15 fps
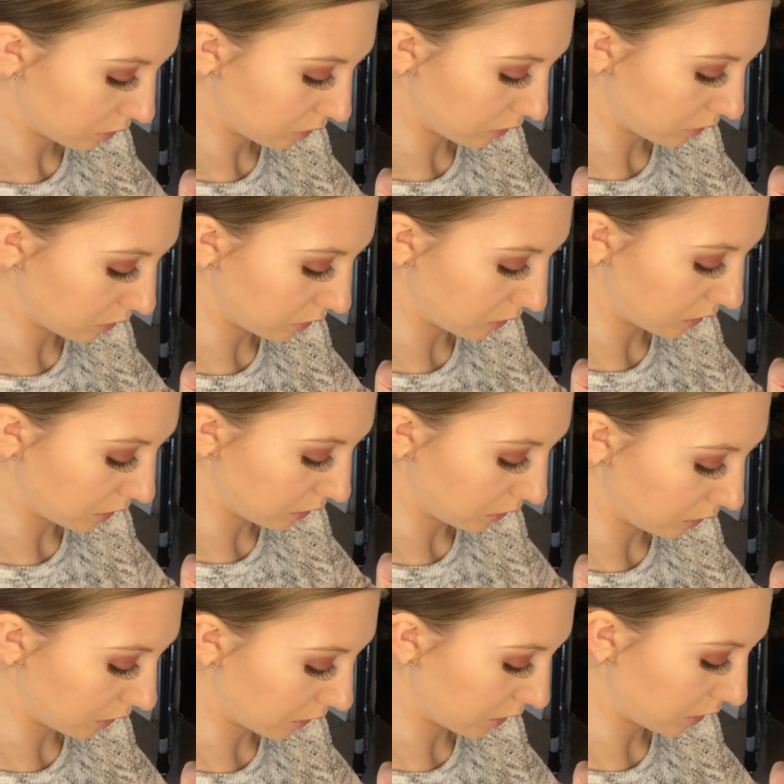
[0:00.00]
Cause
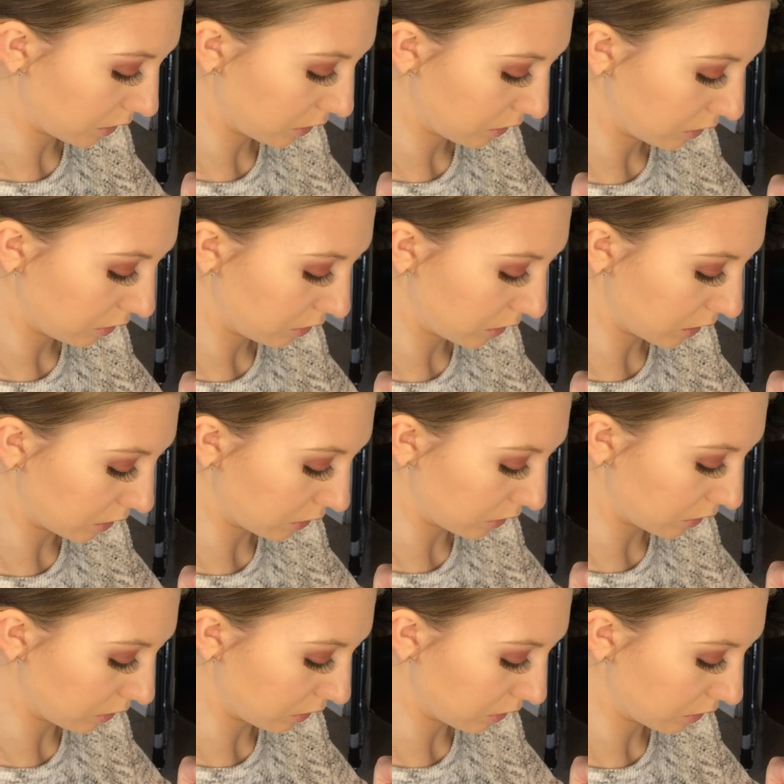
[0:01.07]
yeah, you guys are
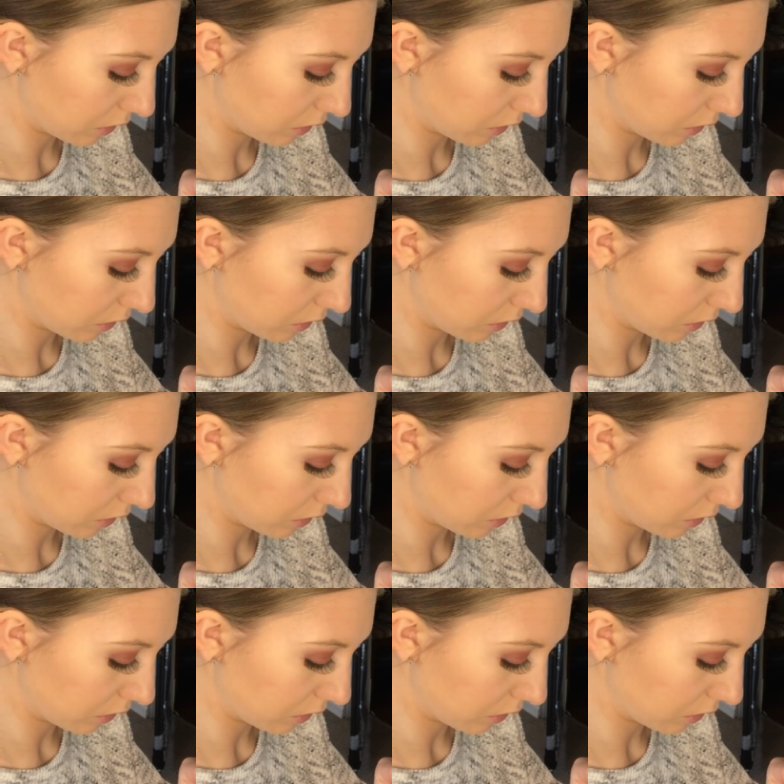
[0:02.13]
gonna